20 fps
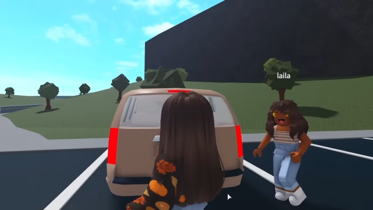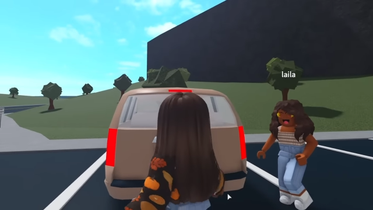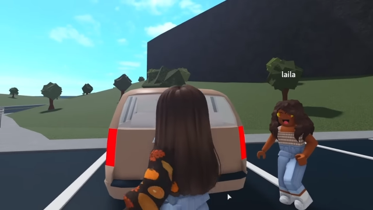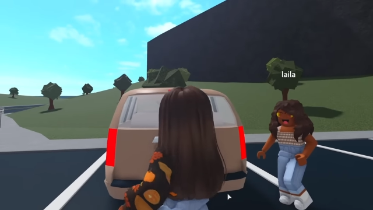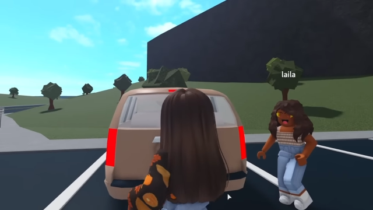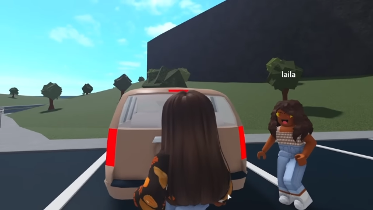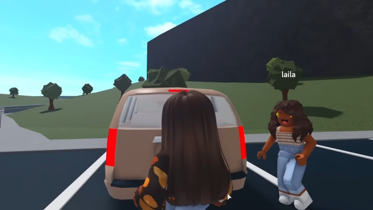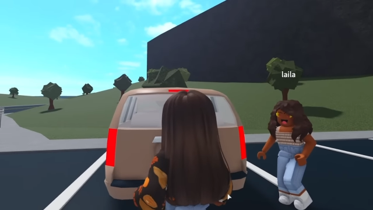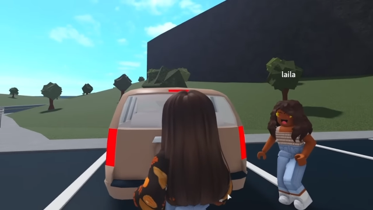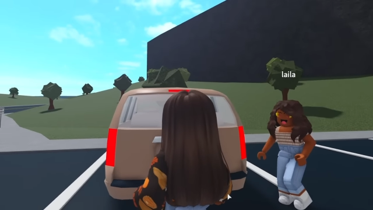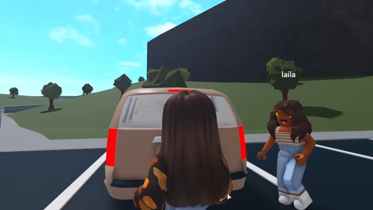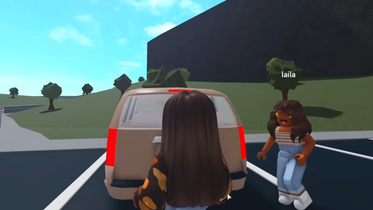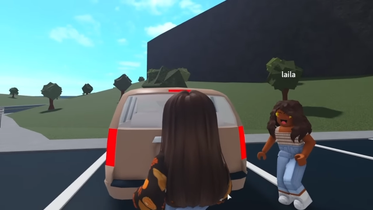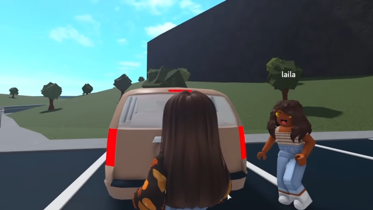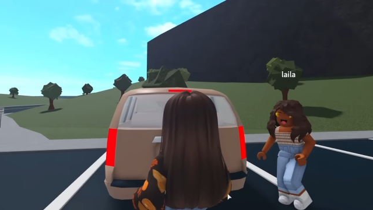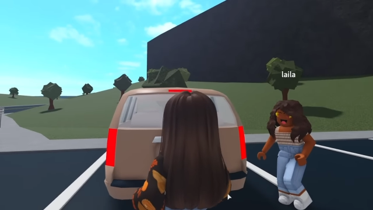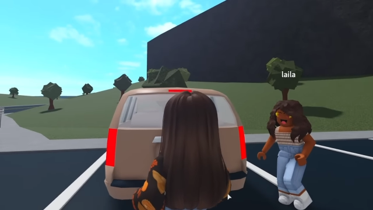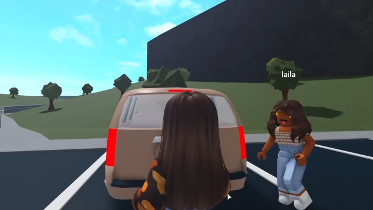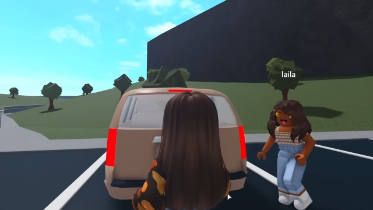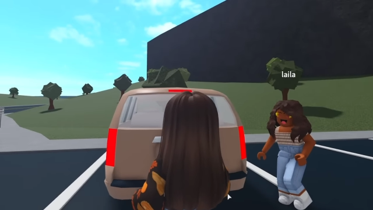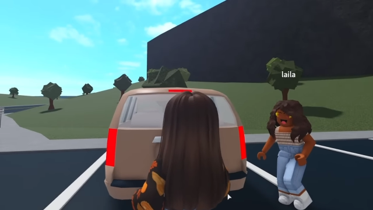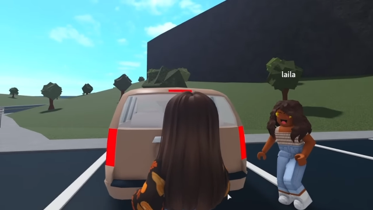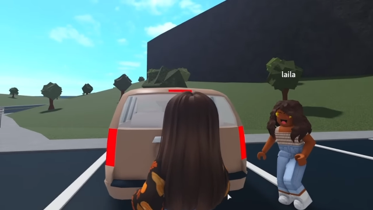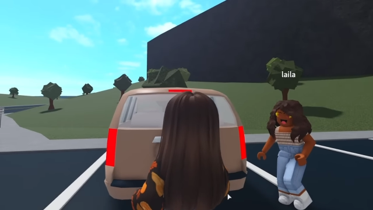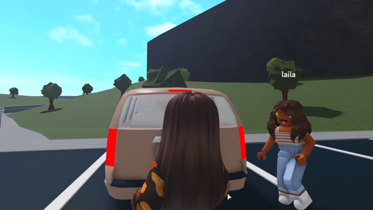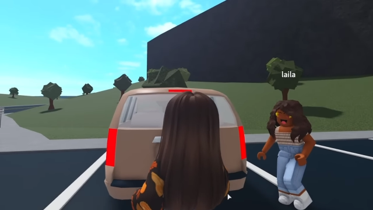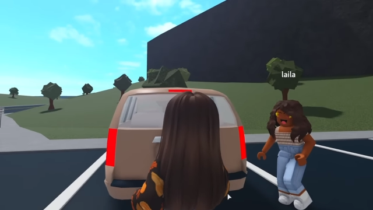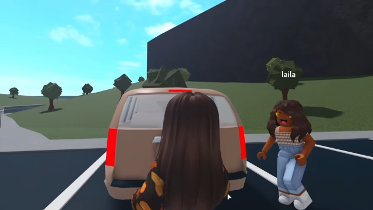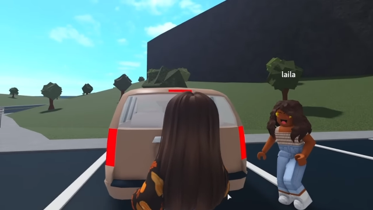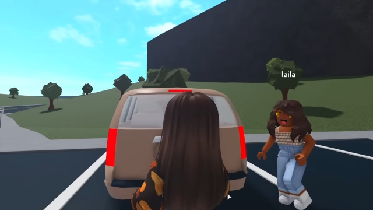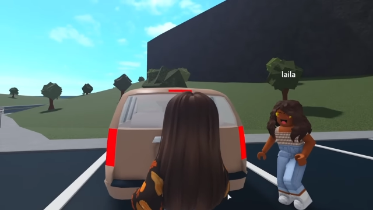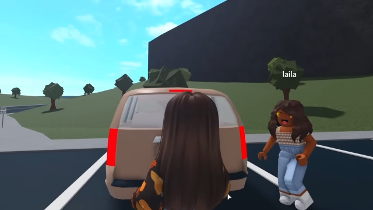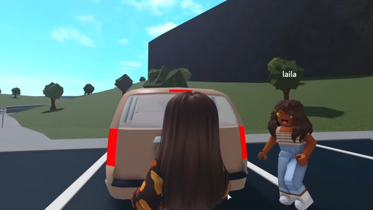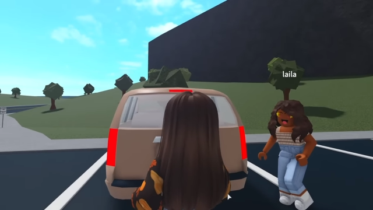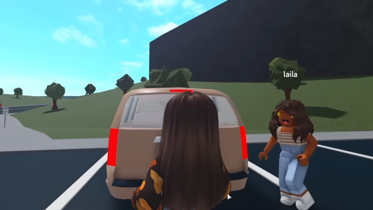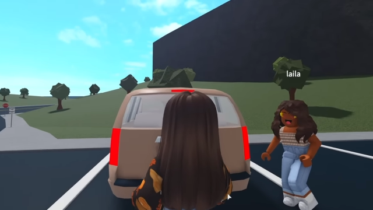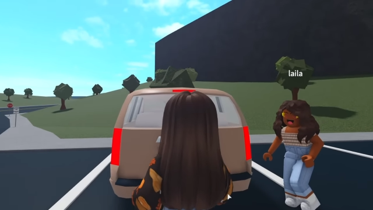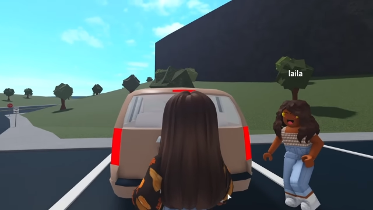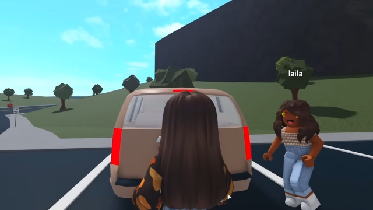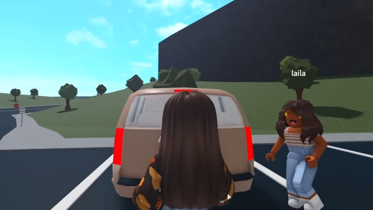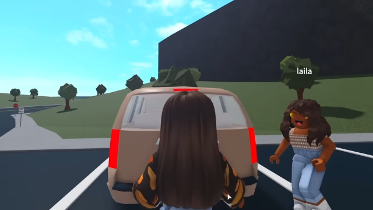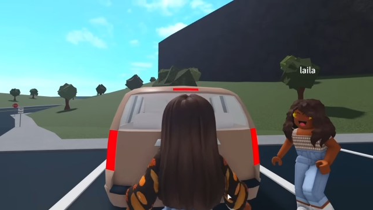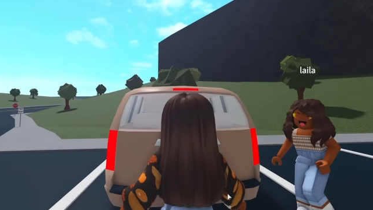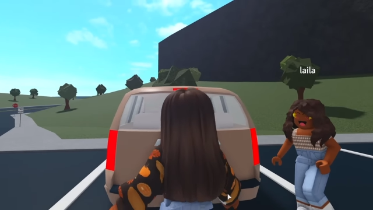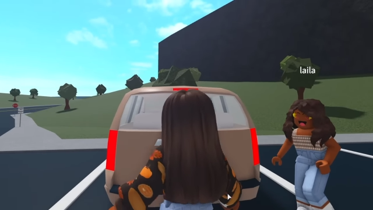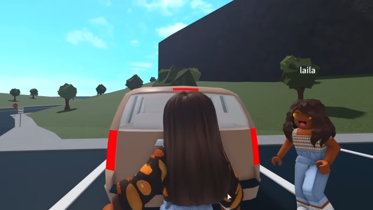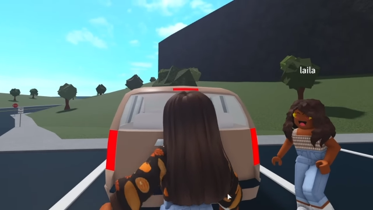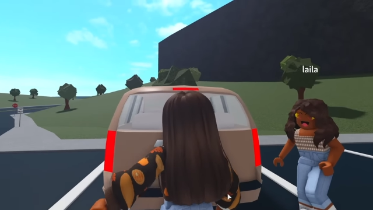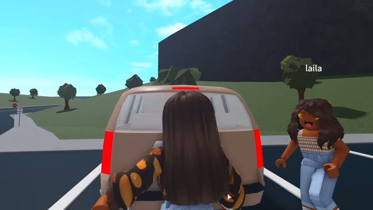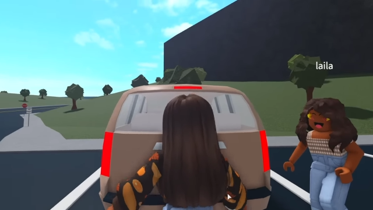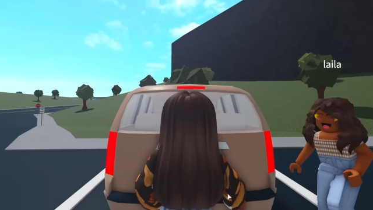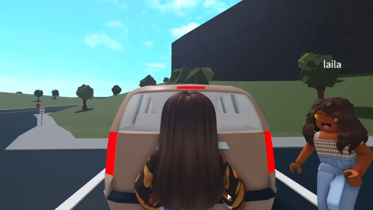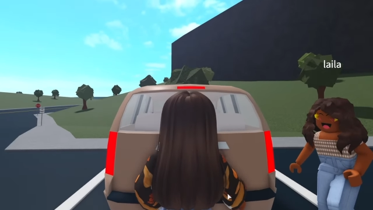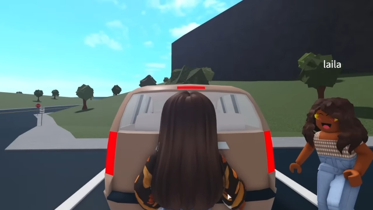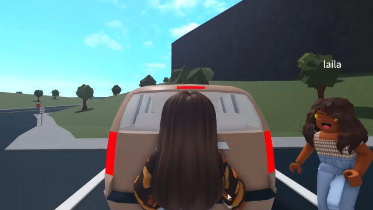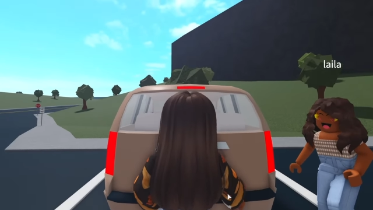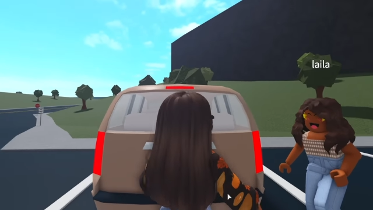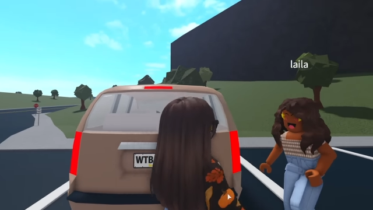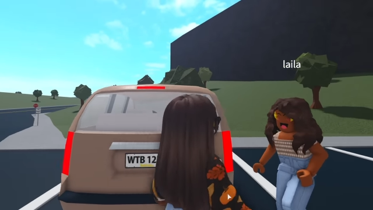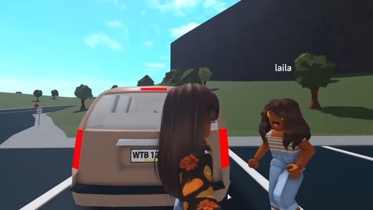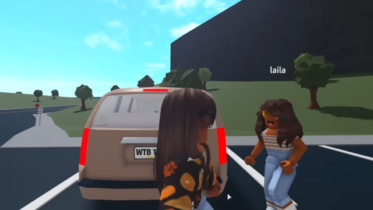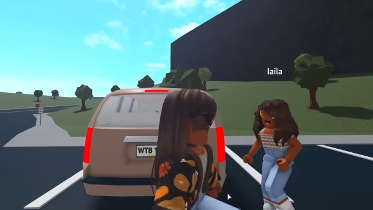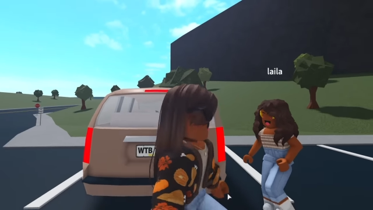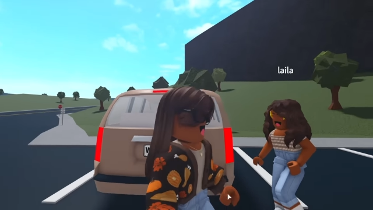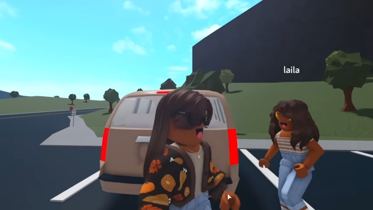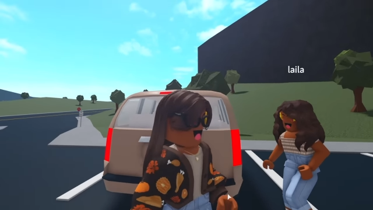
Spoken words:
Nobody's mouth can be seen.